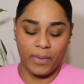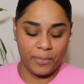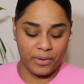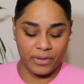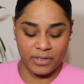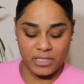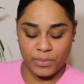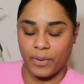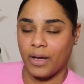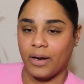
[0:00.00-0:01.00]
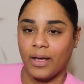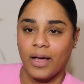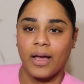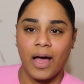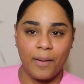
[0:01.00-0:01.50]
remember this, but
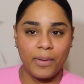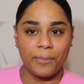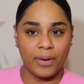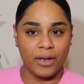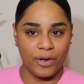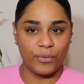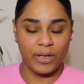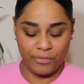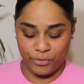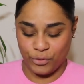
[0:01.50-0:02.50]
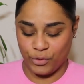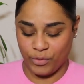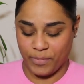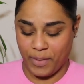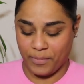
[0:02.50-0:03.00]
comment below if you do
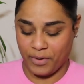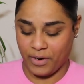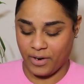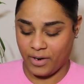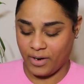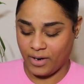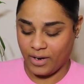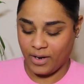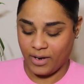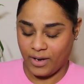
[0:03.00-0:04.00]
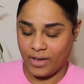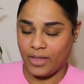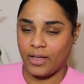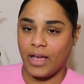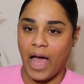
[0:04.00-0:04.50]
remember
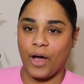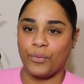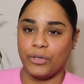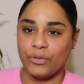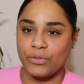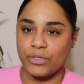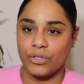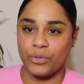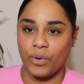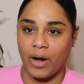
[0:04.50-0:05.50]
how we used to do